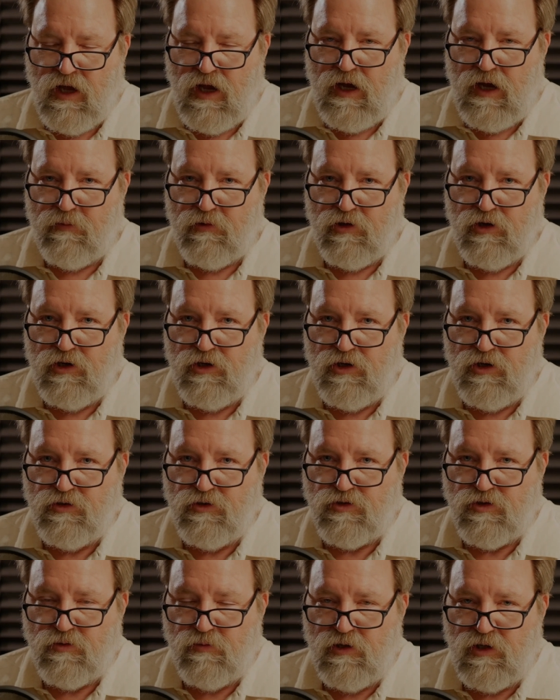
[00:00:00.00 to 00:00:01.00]
I'm going to do
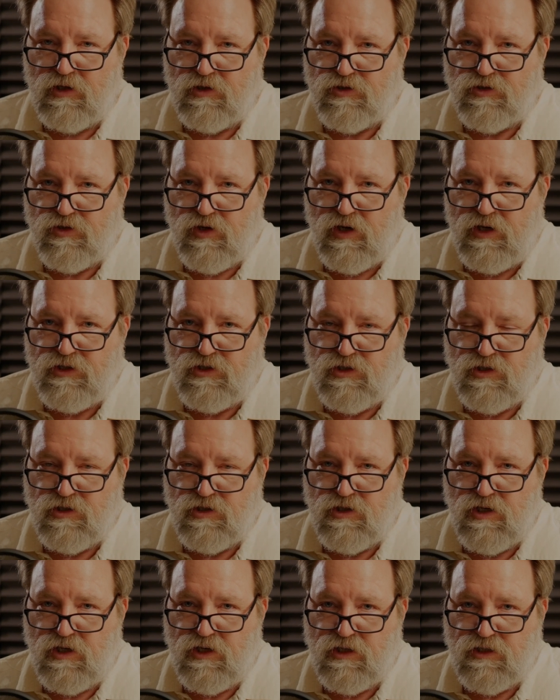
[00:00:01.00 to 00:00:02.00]
some
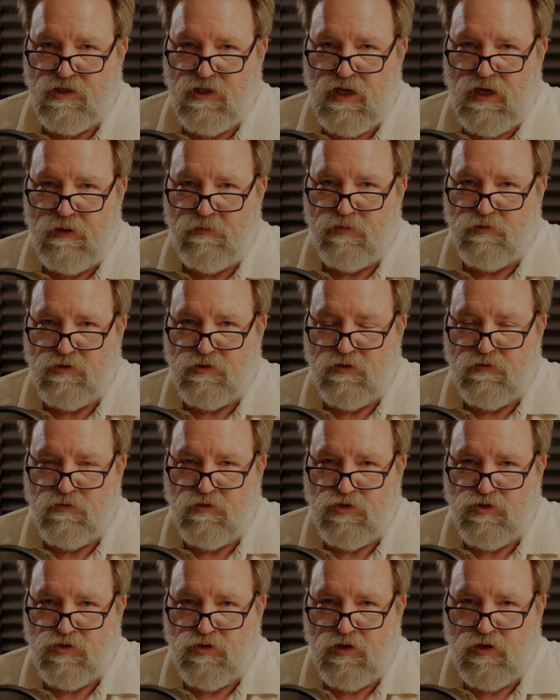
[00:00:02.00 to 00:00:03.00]
illustrations and examples of
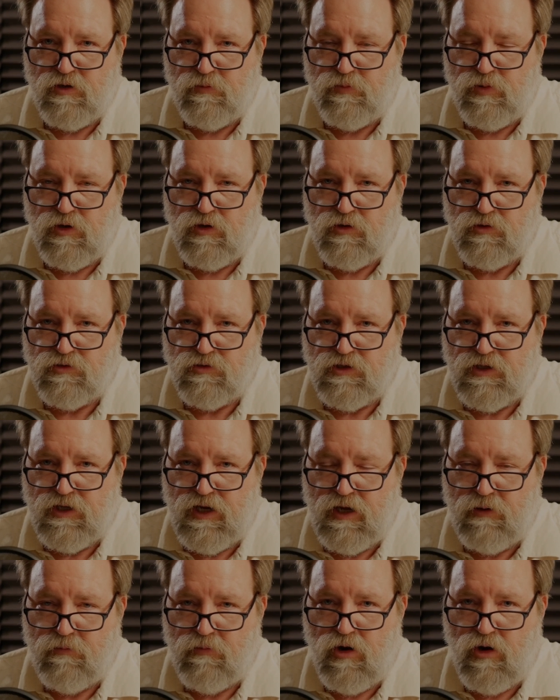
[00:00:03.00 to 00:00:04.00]
the string of pearls and
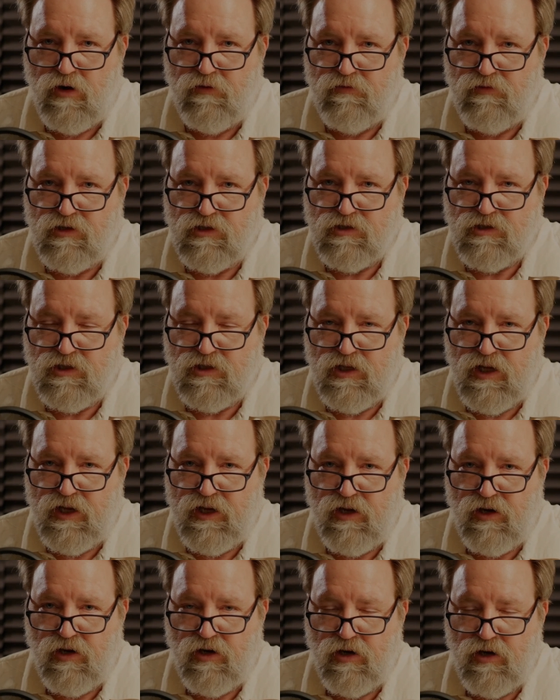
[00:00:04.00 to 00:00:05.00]
how marvelous
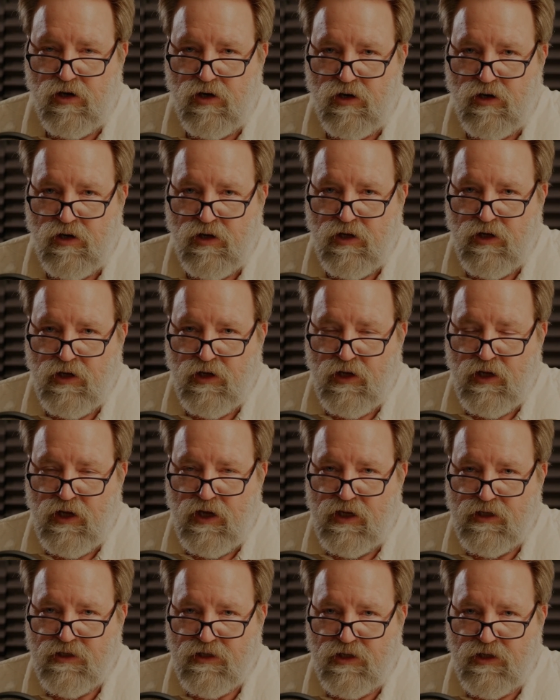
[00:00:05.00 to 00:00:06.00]
they are
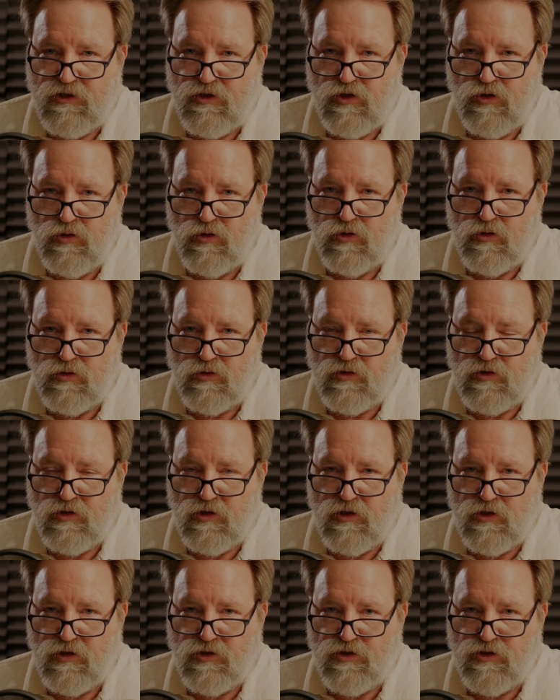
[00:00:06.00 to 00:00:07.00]
as a tool to
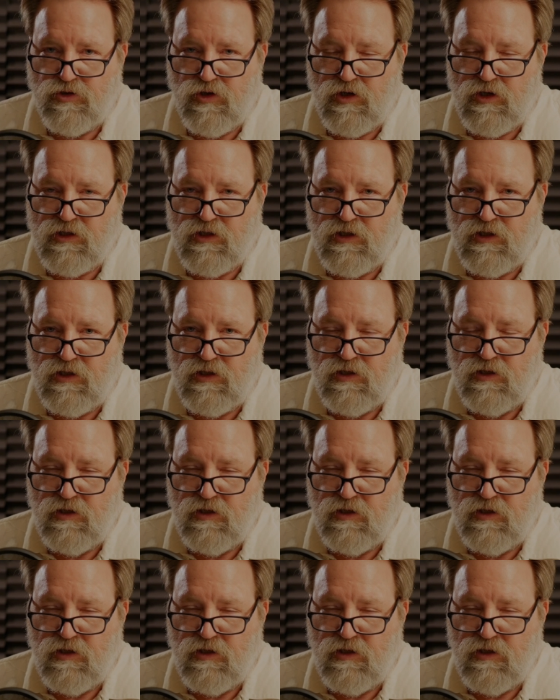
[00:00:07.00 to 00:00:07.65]
constructing